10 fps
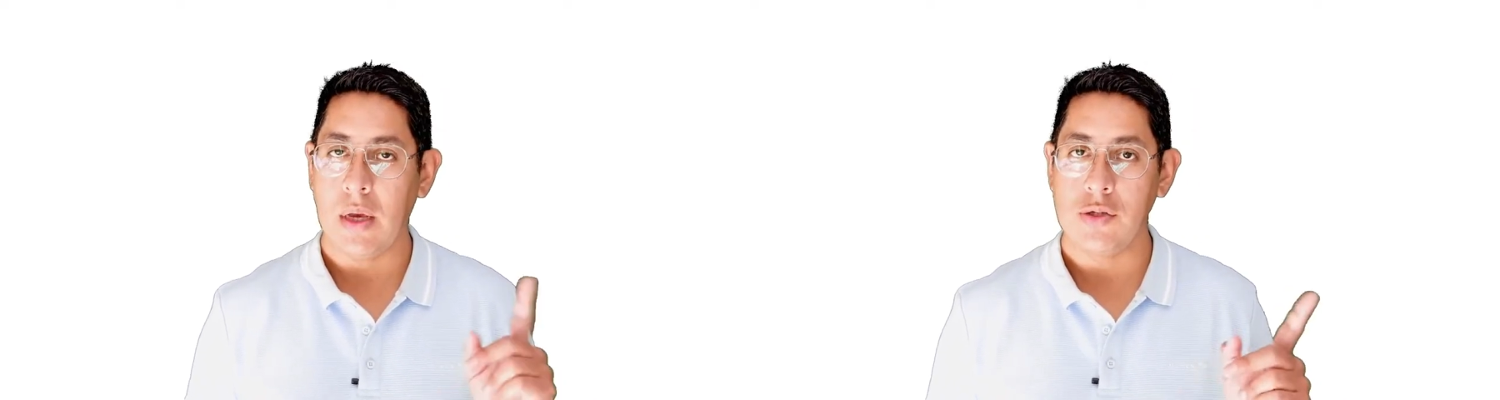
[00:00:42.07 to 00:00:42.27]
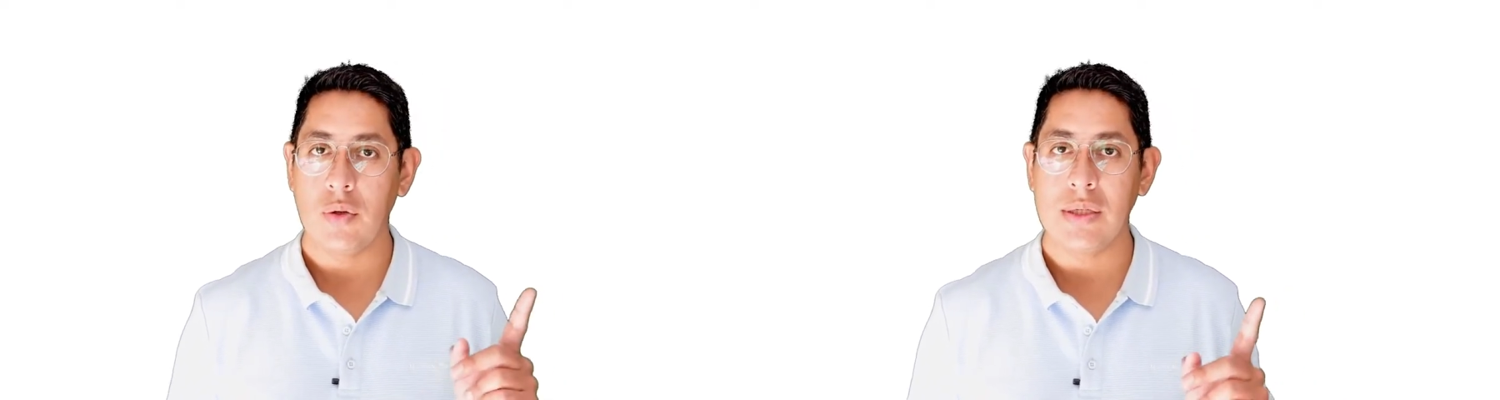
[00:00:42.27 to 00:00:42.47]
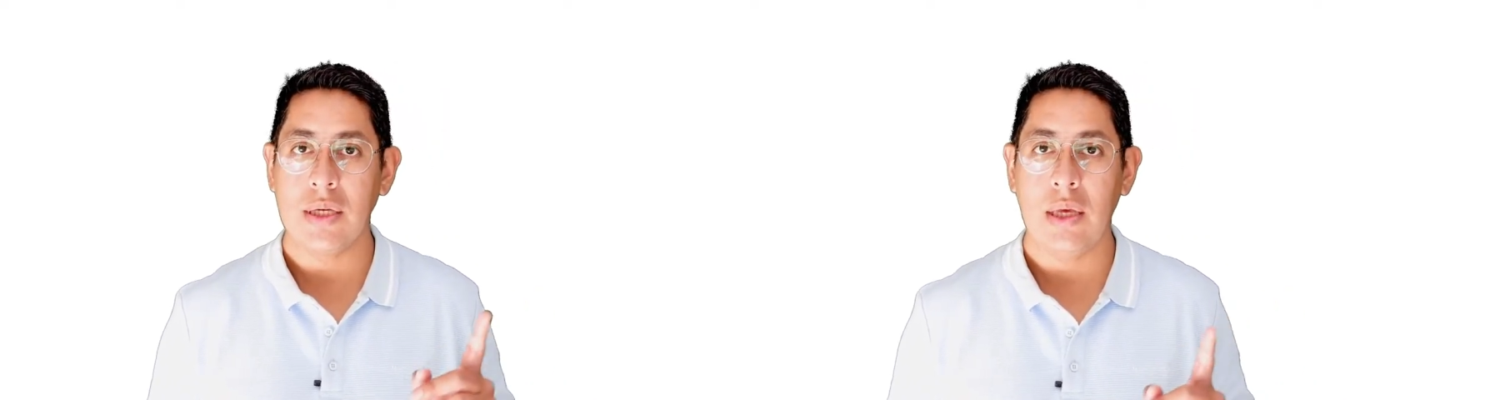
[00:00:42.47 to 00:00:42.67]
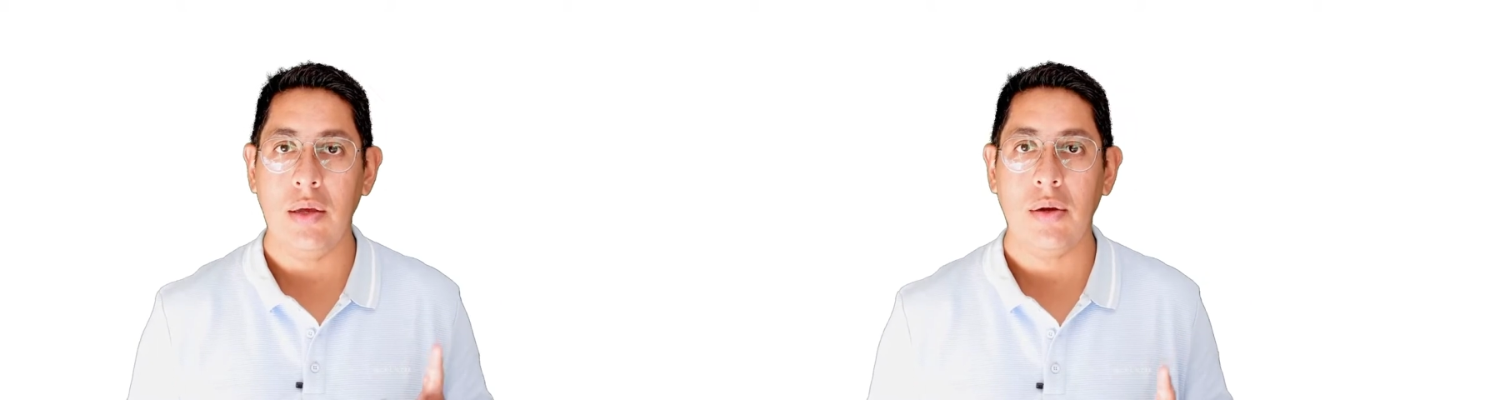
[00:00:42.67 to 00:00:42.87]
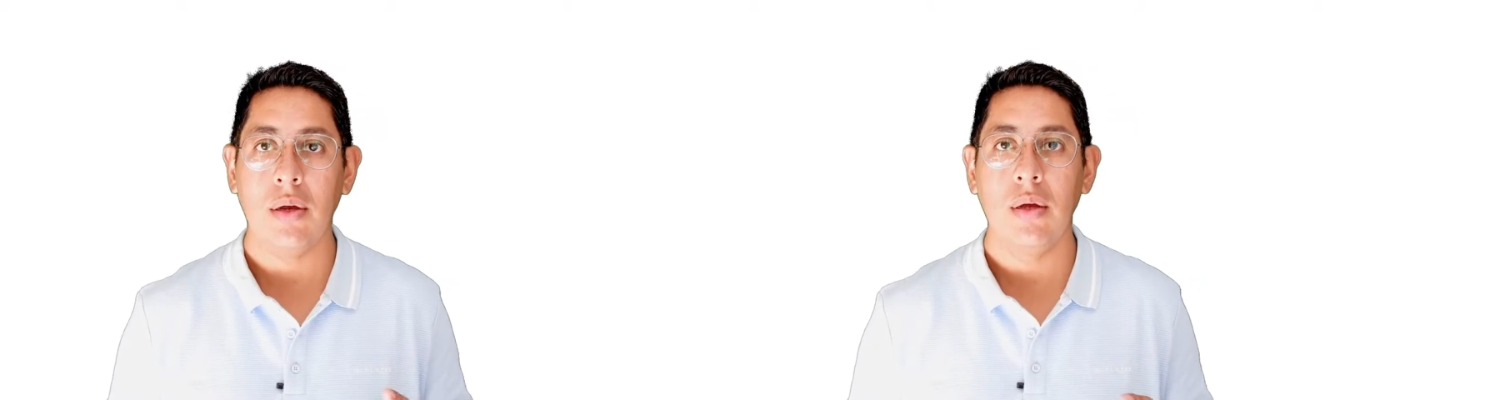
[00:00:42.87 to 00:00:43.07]
As you can see
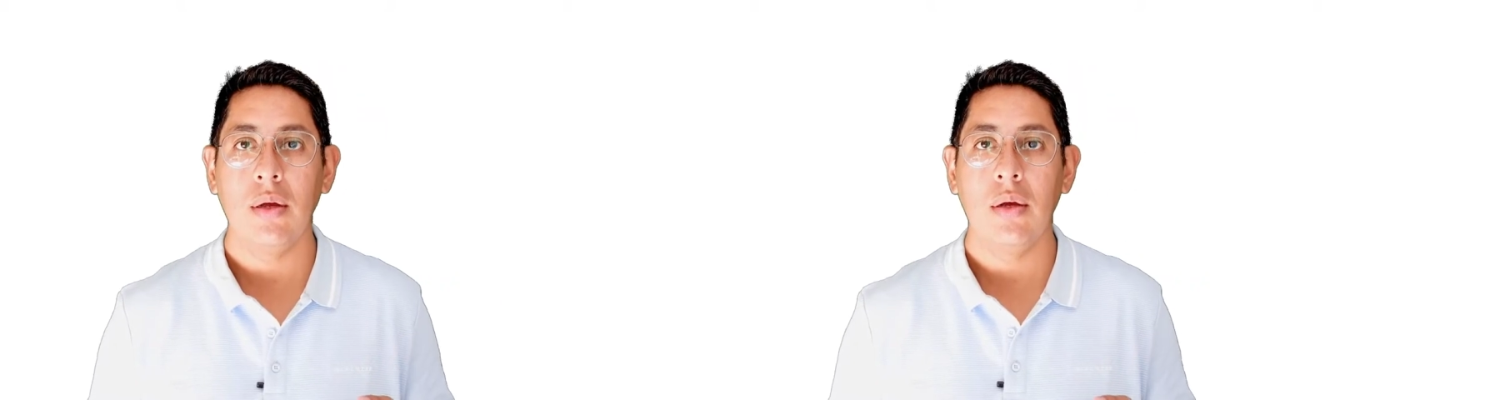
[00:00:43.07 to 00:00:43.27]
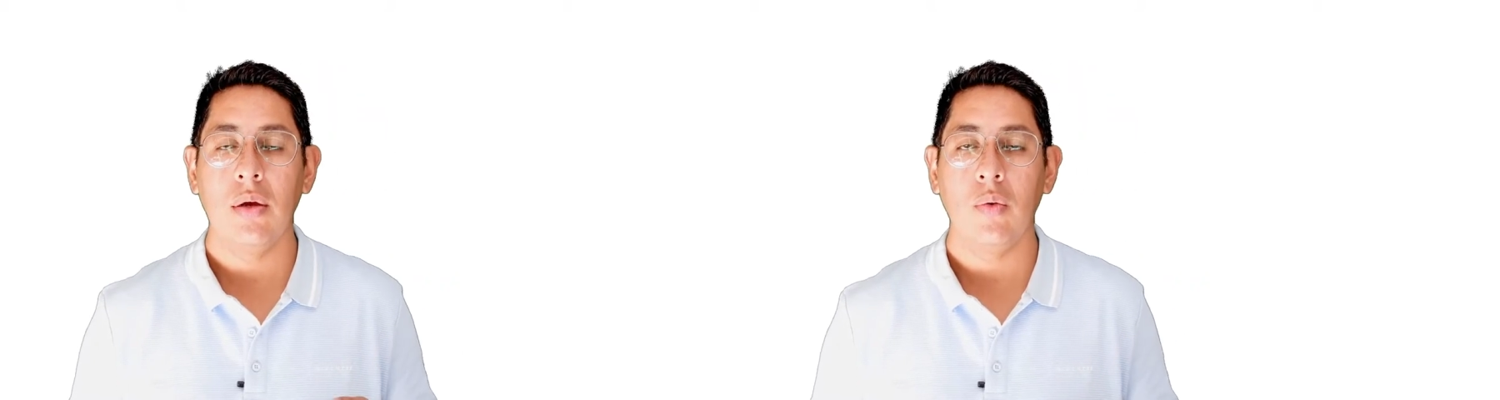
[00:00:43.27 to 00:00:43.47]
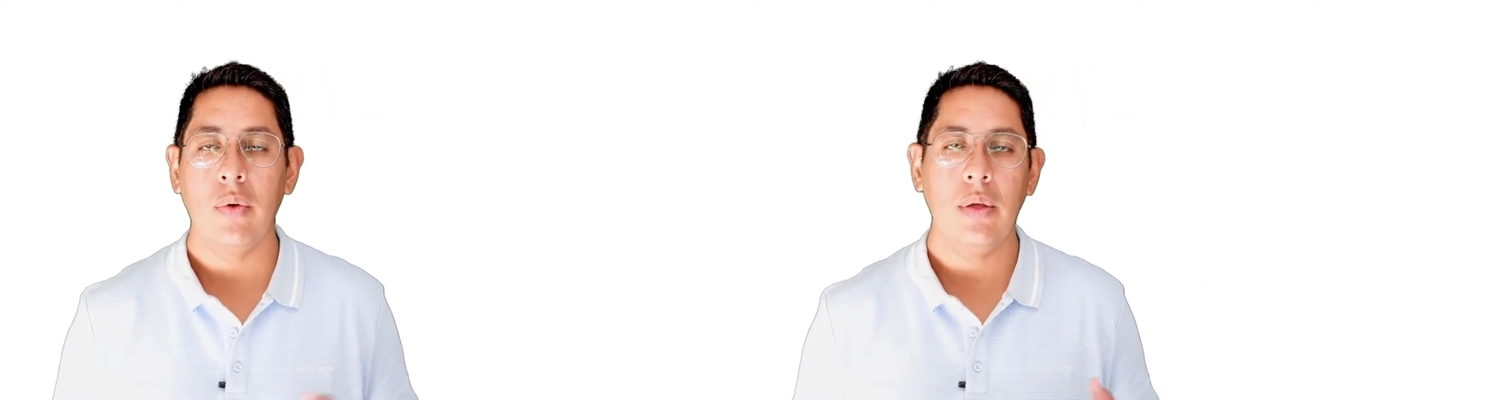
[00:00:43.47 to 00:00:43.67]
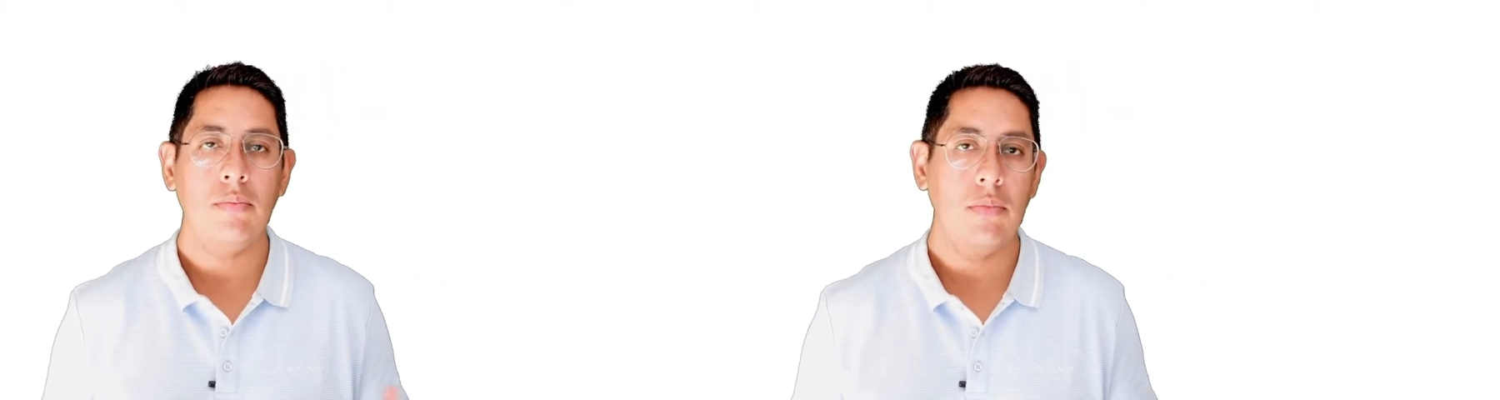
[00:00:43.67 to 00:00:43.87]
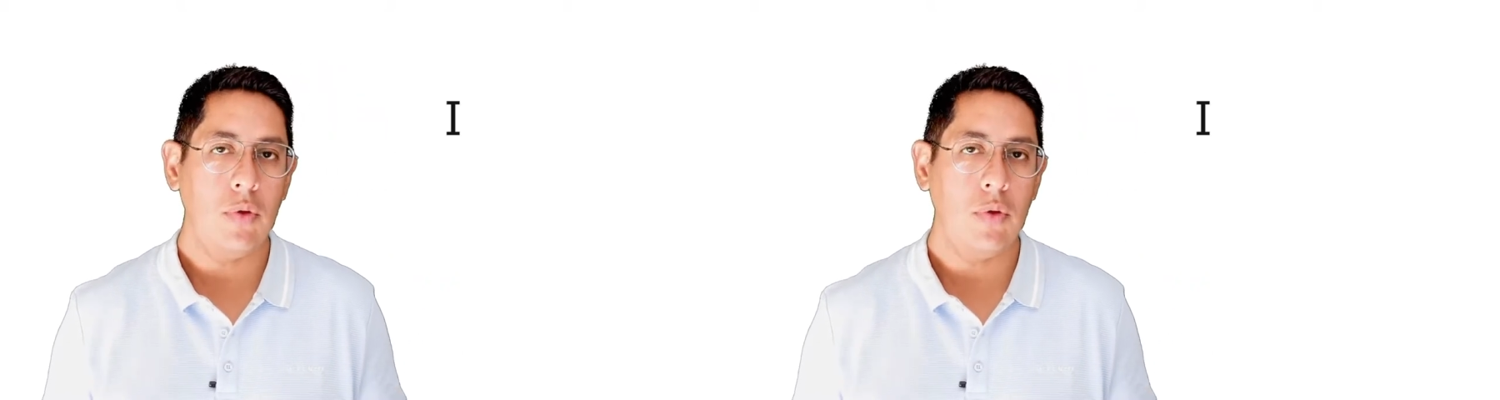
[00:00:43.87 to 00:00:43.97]
here, we